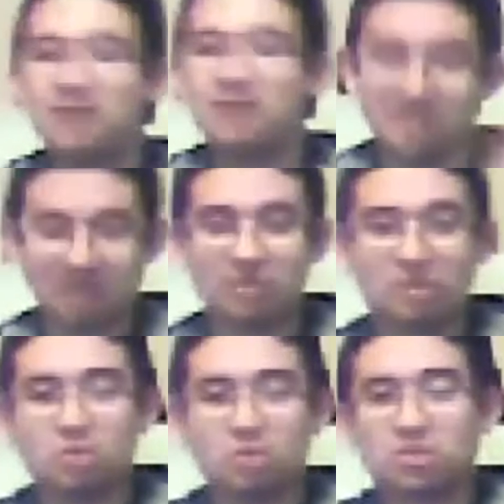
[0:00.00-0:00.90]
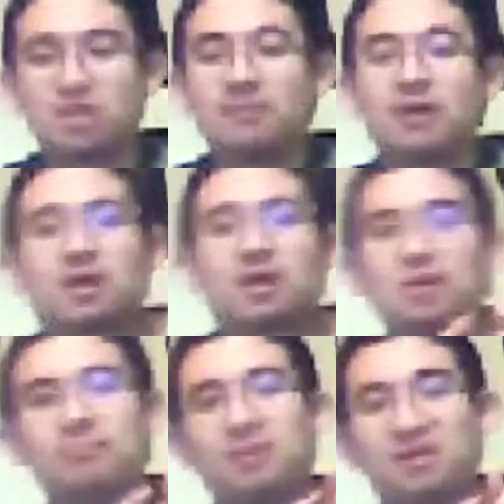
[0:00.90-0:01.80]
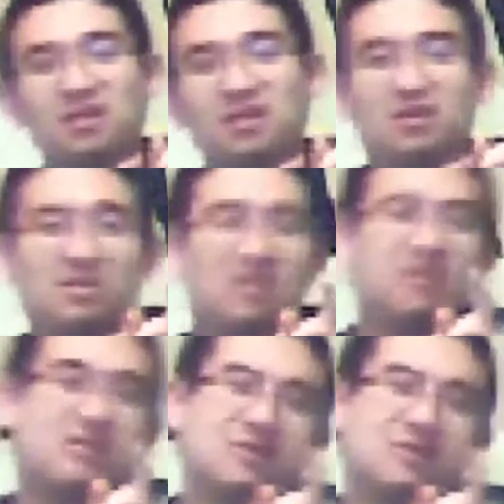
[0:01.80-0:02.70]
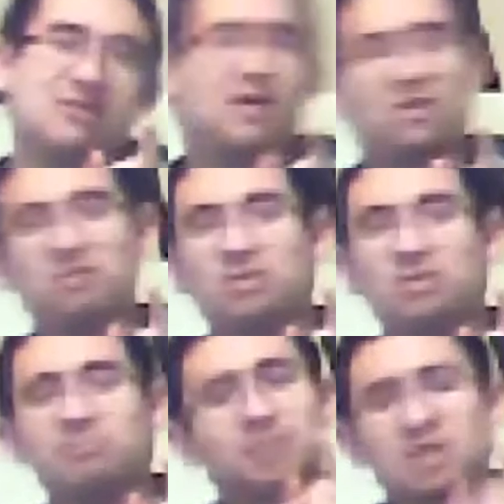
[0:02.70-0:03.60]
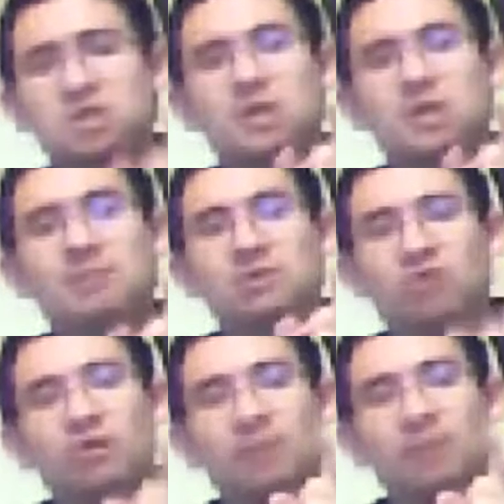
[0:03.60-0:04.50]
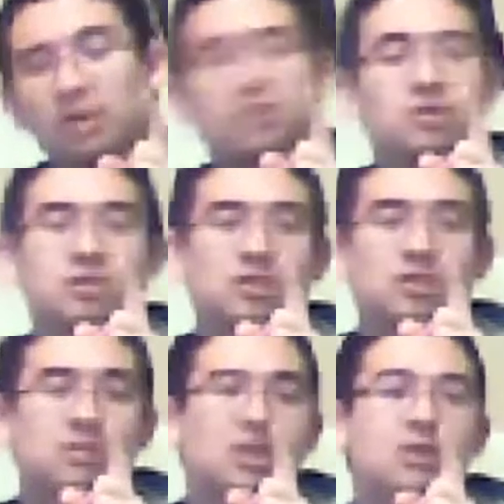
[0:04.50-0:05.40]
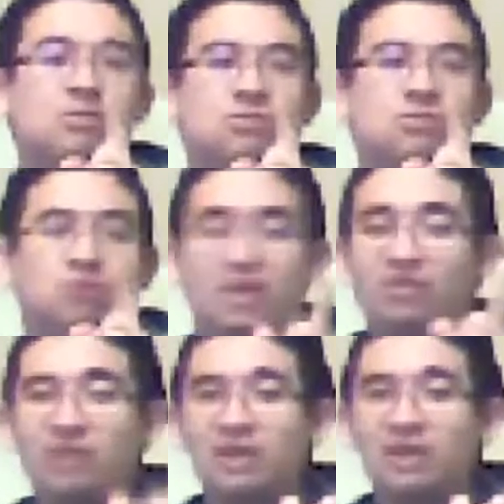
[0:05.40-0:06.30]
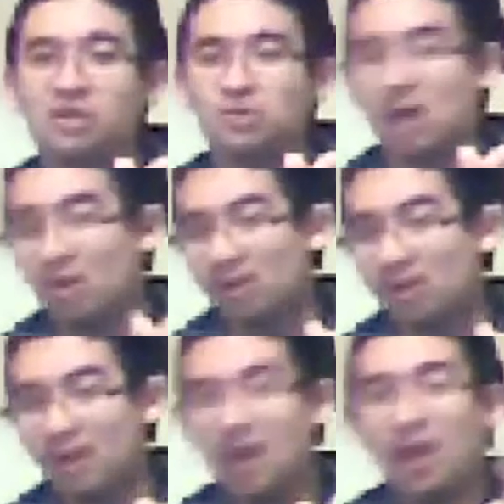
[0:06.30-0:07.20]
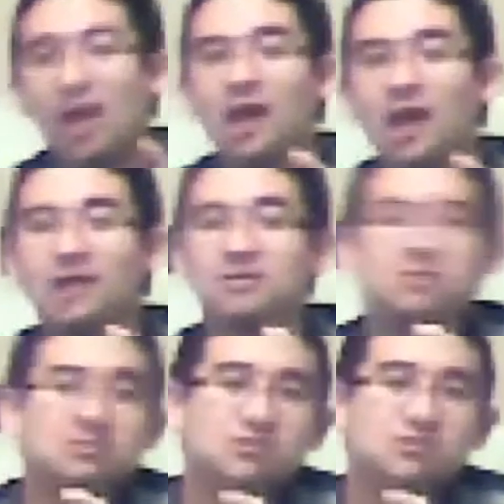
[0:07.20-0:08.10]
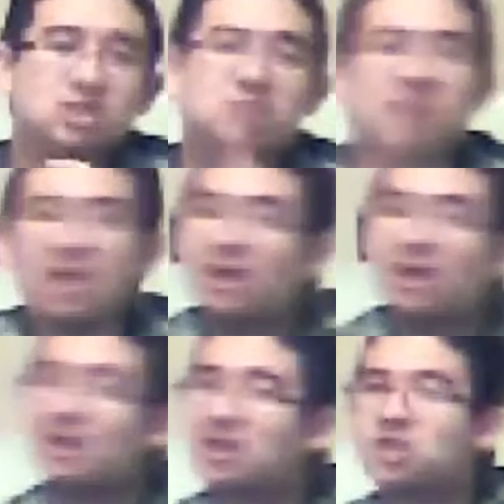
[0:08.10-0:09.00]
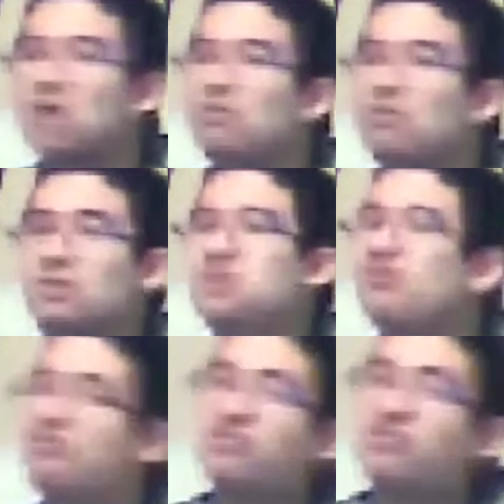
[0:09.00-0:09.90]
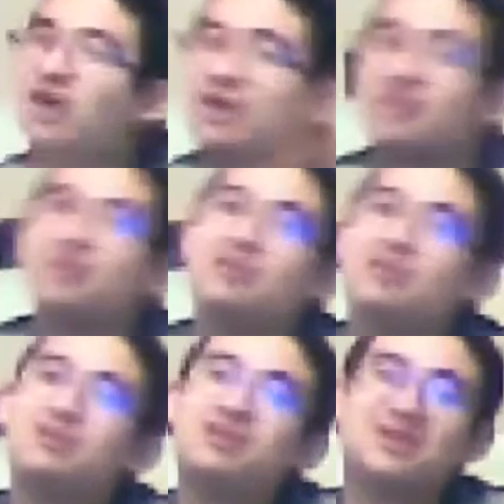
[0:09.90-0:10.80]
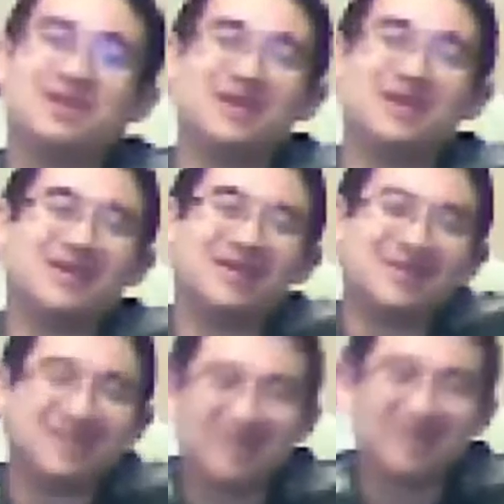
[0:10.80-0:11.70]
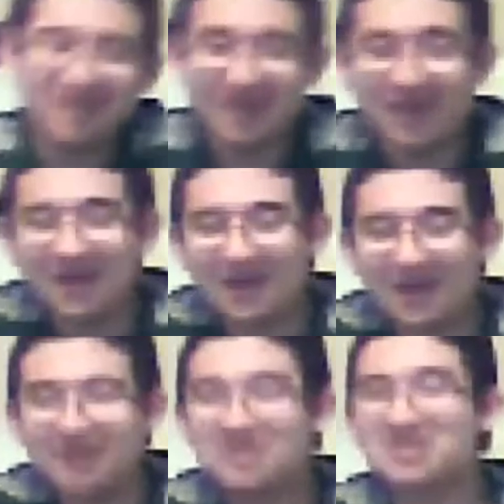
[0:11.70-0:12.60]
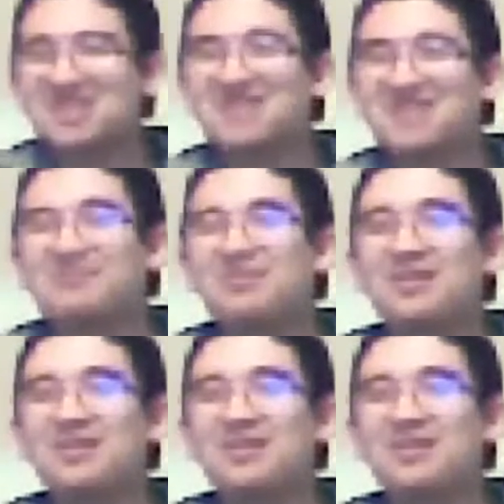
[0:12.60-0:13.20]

this sounds interesting, but it could be it could potentially be real, but it could also be really fake as well. And just speculating in general is just fun, you know. I just